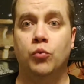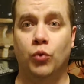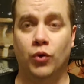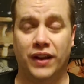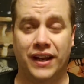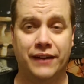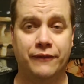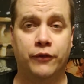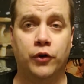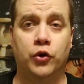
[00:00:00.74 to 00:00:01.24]

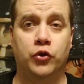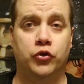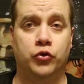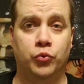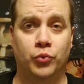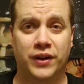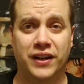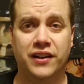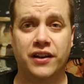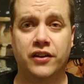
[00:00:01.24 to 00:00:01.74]
Well, hey folks,
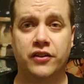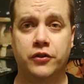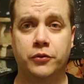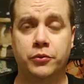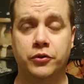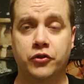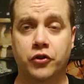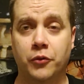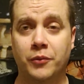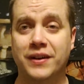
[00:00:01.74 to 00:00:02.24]
relaunching
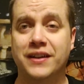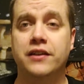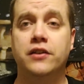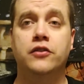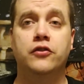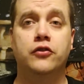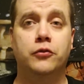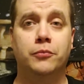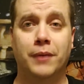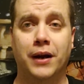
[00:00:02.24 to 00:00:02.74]
with John
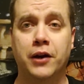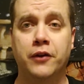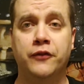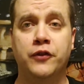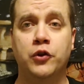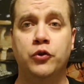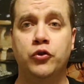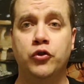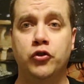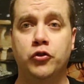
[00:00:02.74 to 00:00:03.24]
Mithlins, my
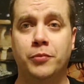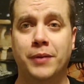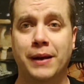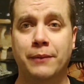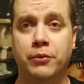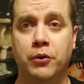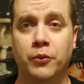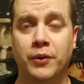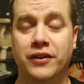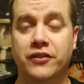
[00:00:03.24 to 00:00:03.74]
review of New
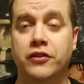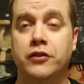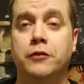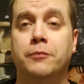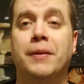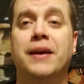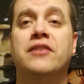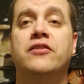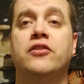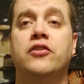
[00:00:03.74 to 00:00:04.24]
Japan Pro Wrestling's
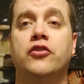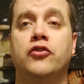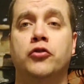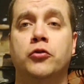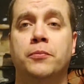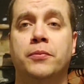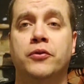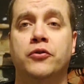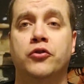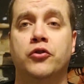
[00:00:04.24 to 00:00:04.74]
Best of
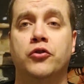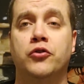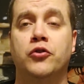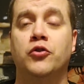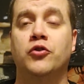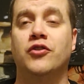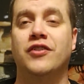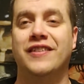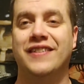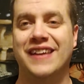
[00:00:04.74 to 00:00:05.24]
Super
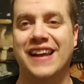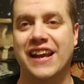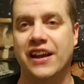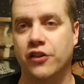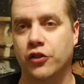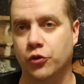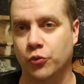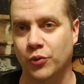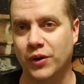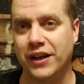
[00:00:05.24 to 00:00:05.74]
Juniors Day
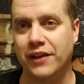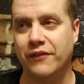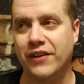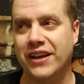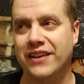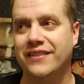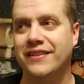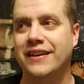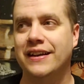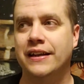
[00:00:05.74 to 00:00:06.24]
3
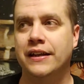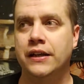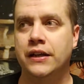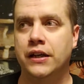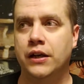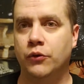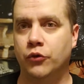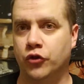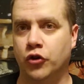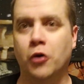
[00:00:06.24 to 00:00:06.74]
event. I
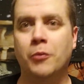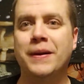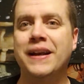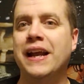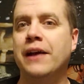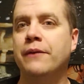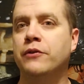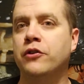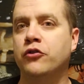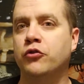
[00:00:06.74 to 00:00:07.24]
was hoping
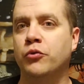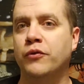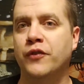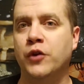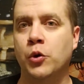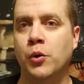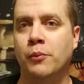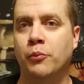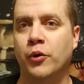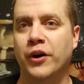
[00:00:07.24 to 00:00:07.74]
to have this
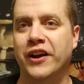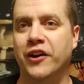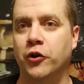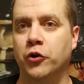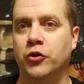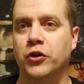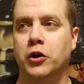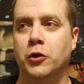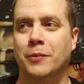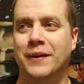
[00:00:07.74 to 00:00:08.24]
review up way
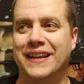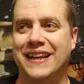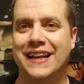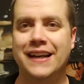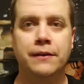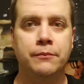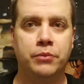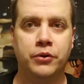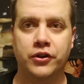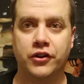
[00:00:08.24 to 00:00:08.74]
earlier, but they
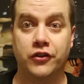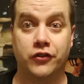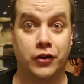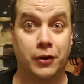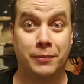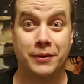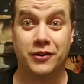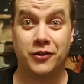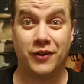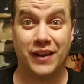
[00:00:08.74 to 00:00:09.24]
didn't put this
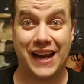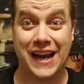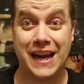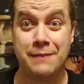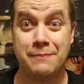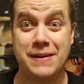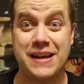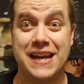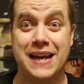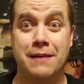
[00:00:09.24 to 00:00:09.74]
up until
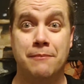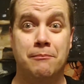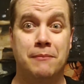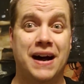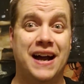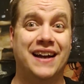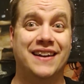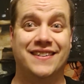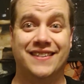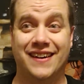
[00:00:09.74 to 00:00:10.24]
8 p.m.
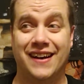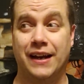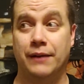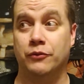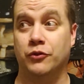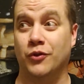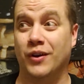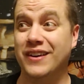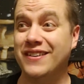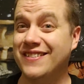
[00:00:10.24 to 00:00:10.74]
my time,
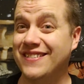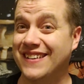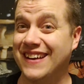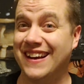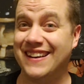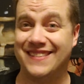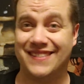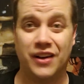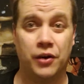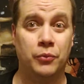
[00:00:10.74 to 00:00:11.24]
so I just
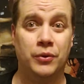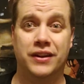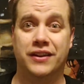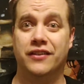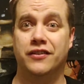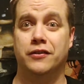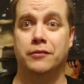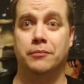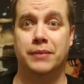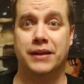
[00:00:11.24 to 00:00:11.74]
got done with
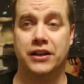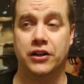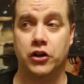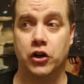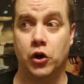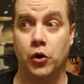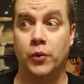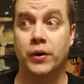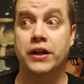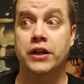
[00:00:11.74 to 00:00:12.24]
this a bit
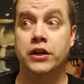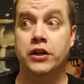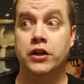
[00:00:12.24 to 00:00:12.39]
ago.